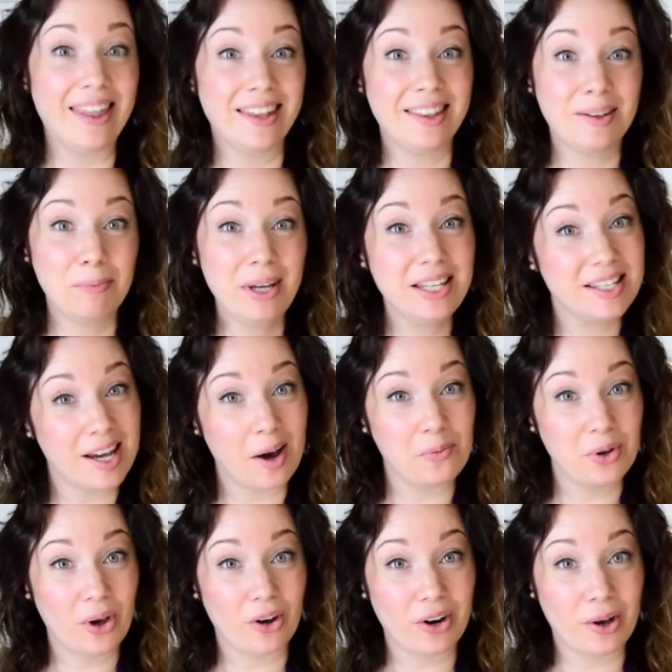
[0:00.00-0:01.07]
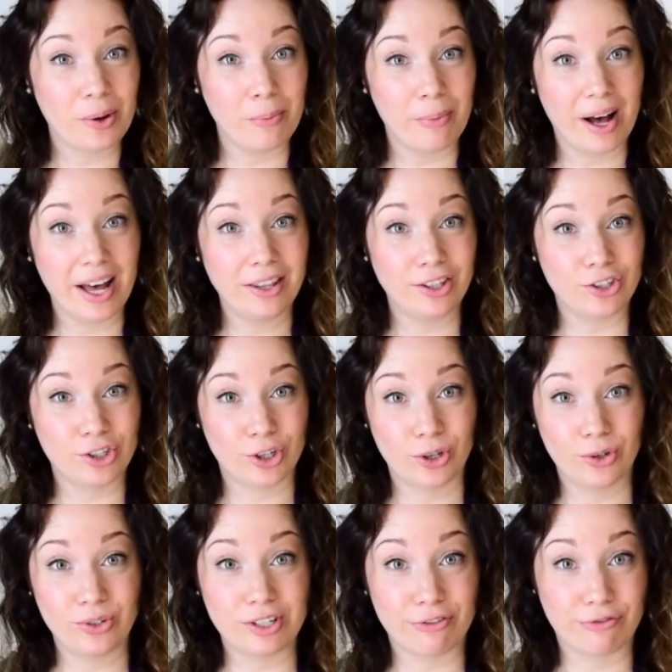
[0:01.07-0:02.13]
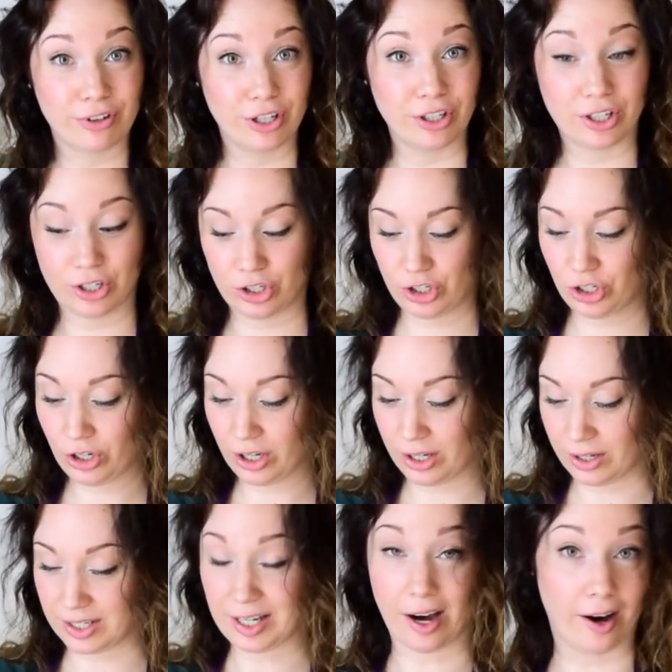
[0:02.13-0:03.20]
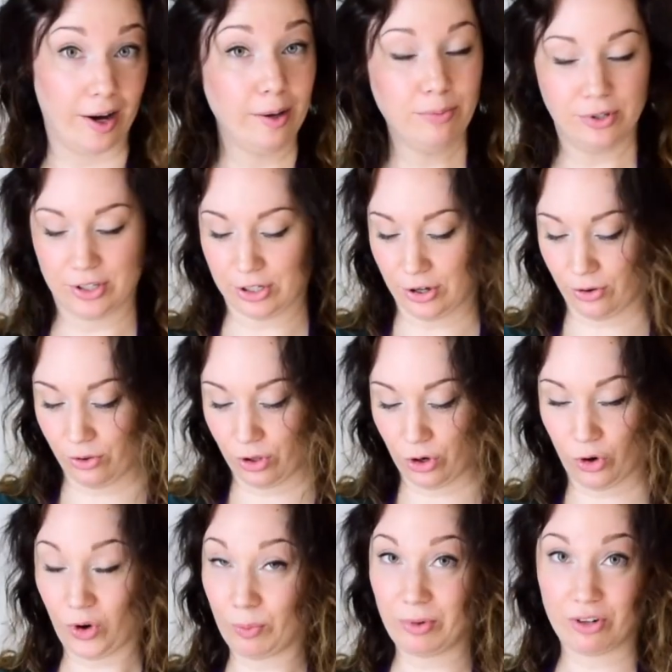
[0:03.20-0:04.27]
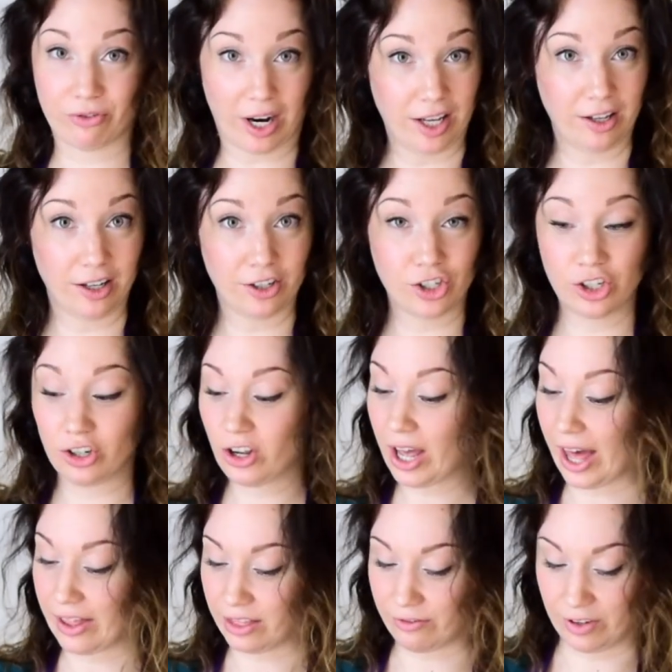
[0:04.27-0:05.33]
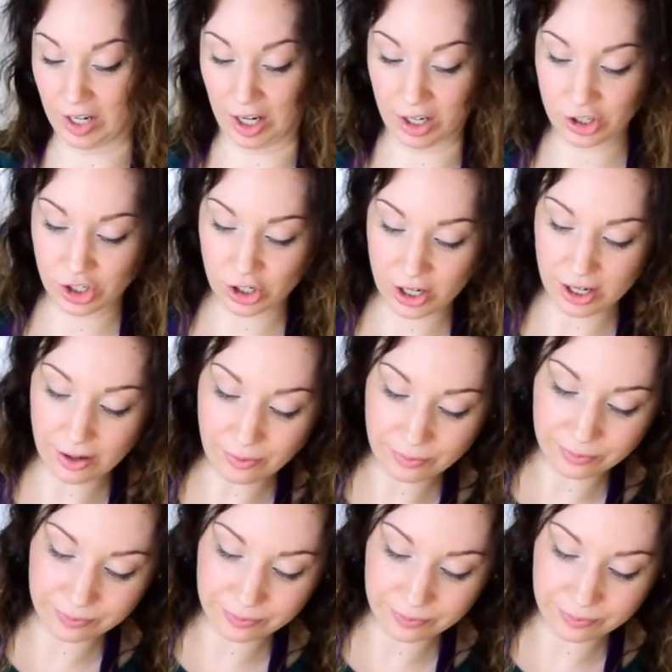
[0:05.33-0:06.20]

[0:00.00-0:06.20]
And in the meantime, we're going to combine the two different sugar types, so the normal regular sugar and the vanilla sugar.